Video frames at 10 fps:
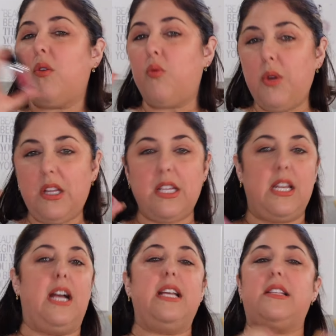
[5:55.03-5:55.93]
Really
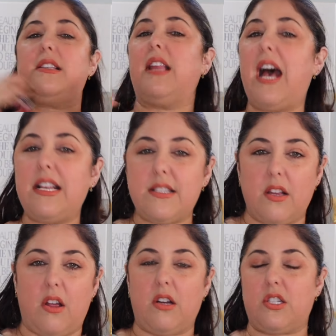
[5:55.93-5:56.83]
nice, lasts a
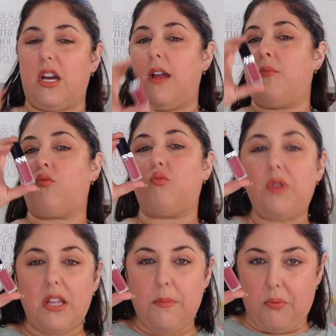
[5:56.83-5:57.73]
long time,
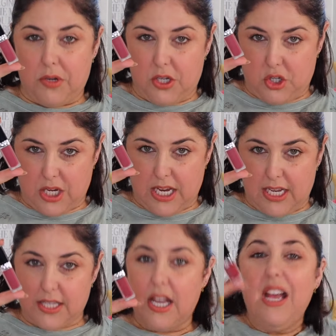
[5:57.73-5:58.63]
really pretty
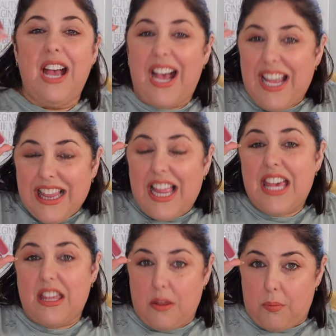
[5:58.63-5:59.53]
shades. I
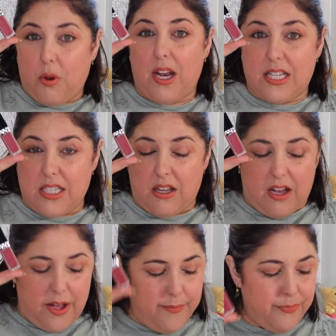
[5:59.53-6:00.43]
like the product a
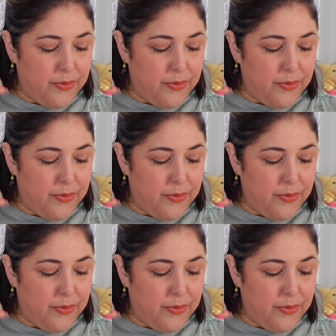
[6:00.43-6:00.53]
lot.